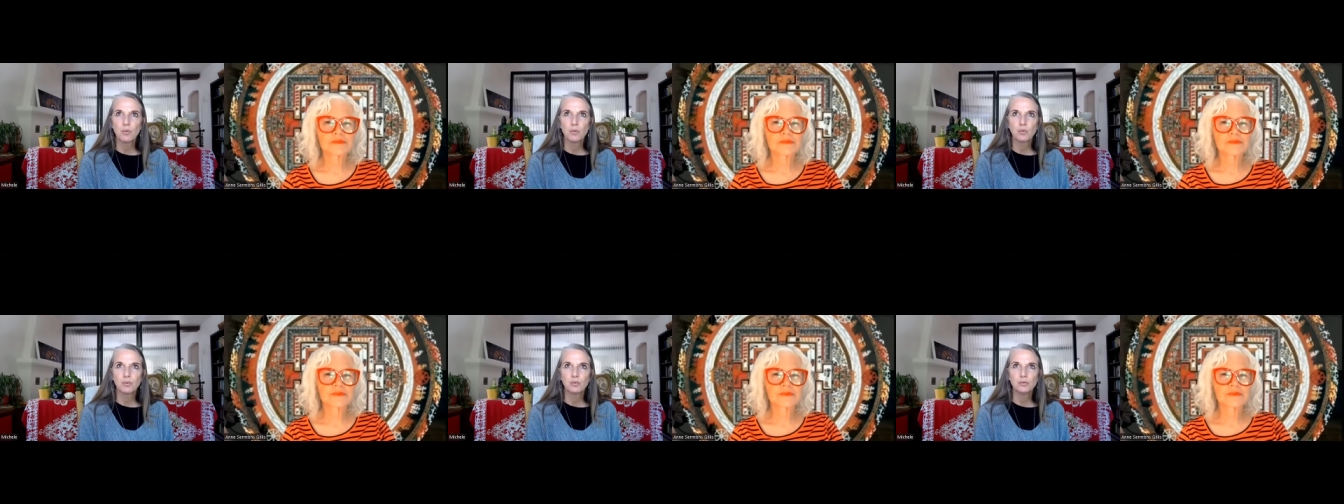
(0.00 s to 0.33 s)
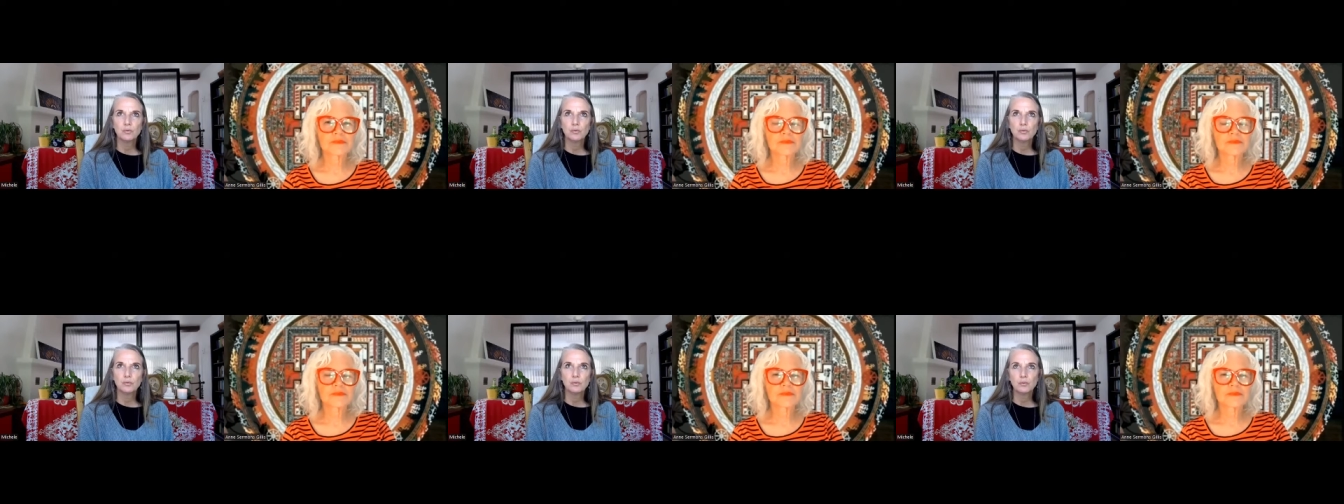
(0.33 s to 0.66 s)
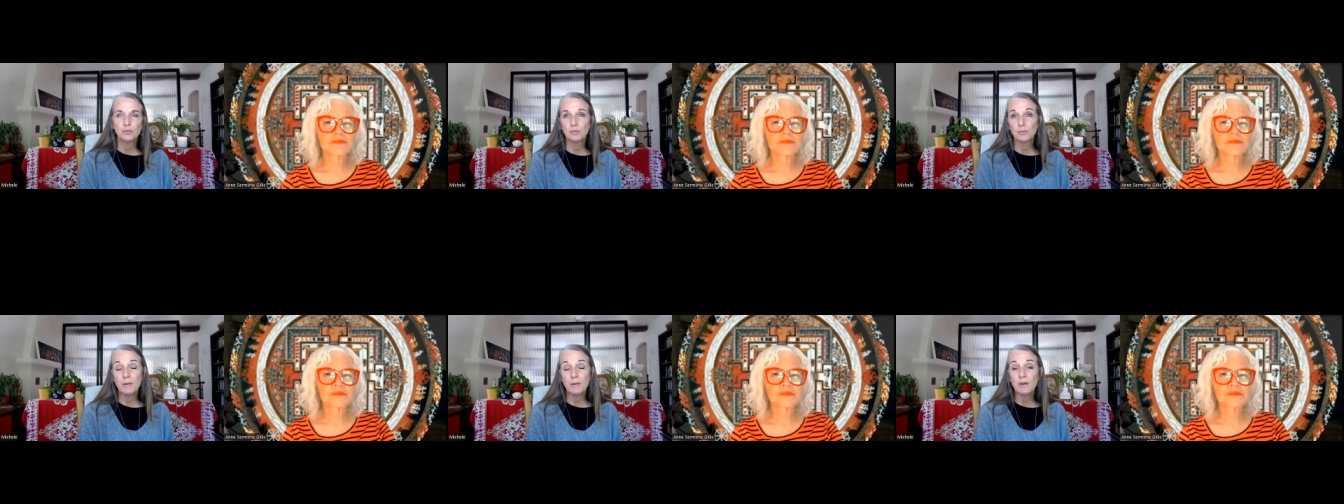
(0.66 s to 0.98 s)

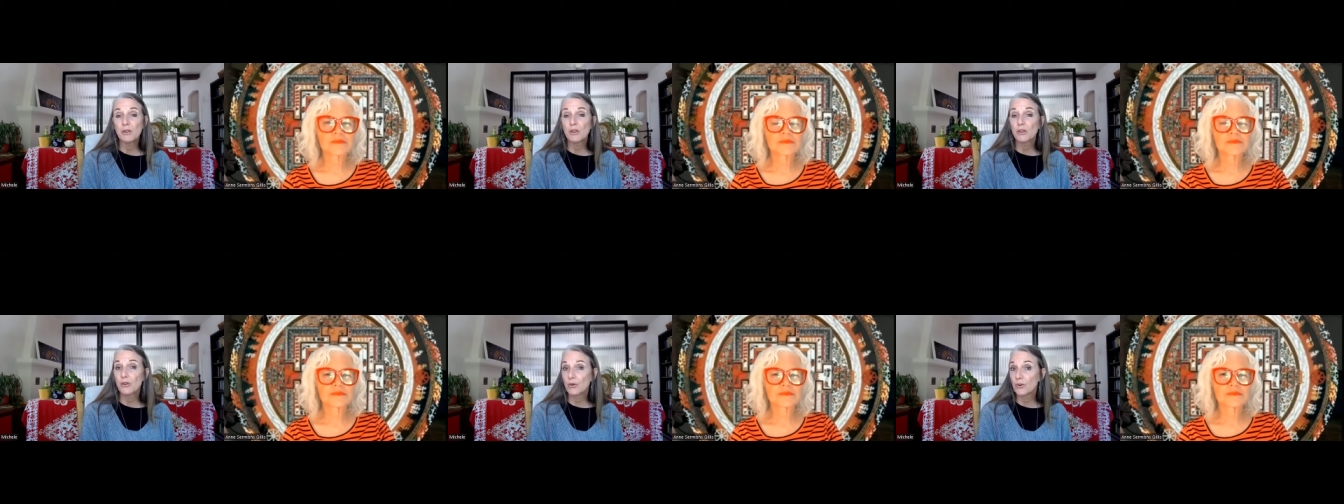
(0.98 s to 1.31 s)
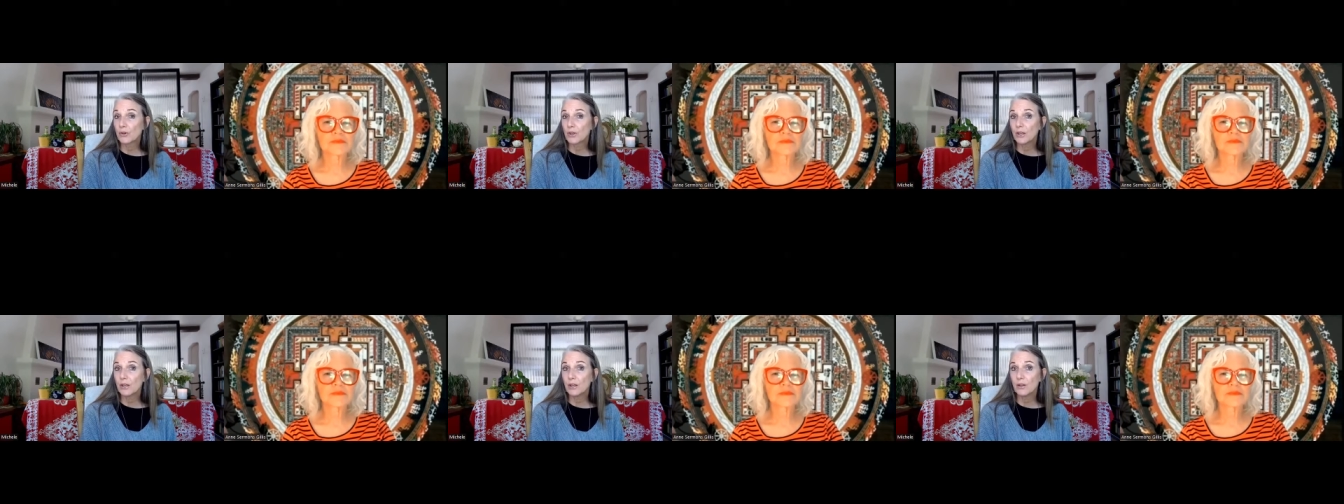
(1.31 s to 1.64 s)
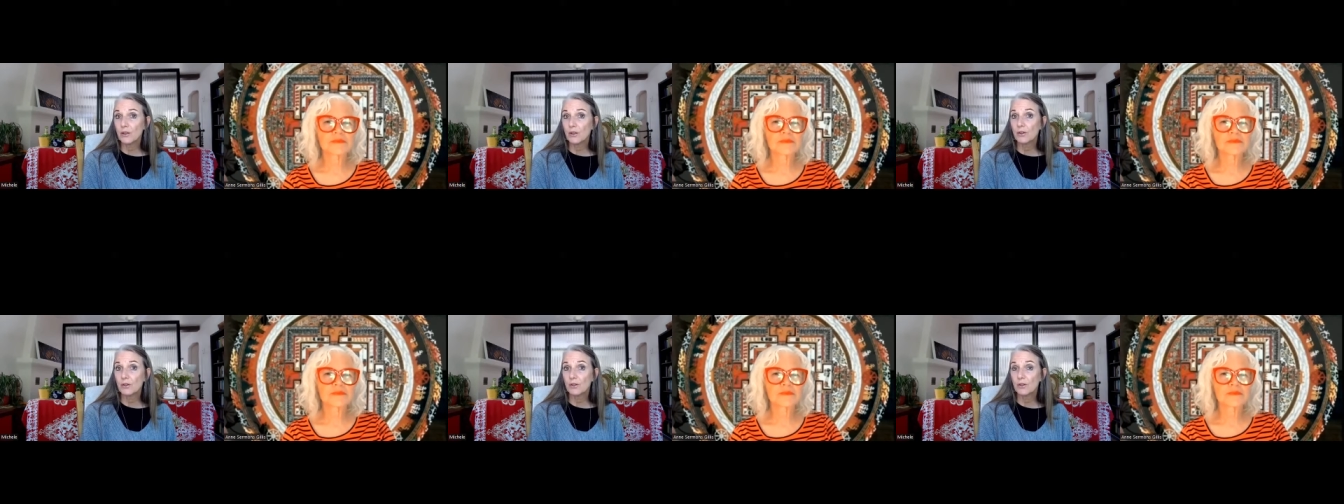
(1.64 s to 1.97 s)
maybe
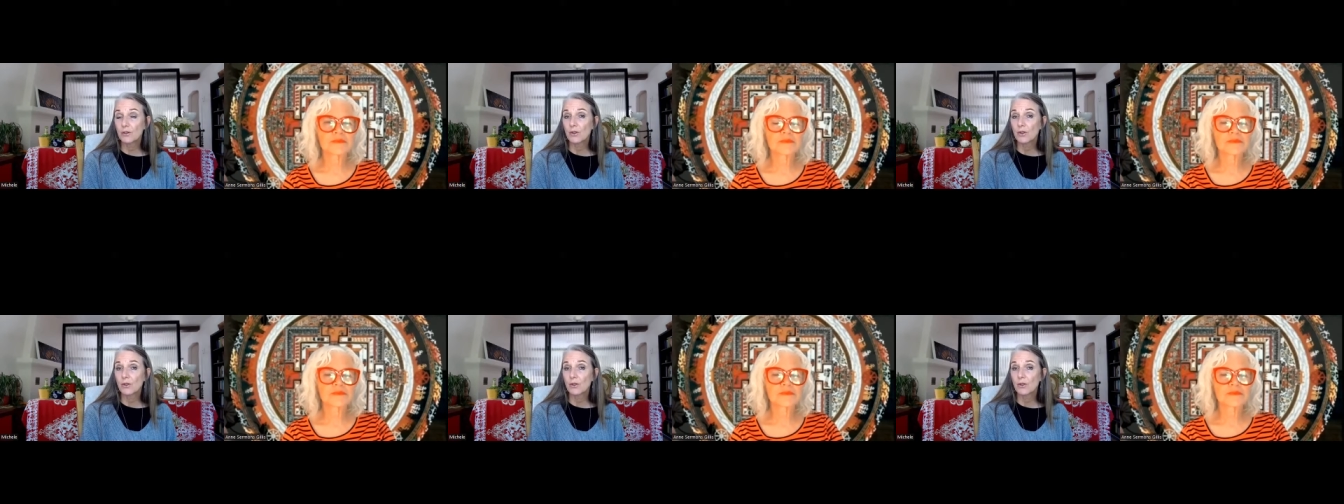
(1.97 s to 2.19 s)
30 to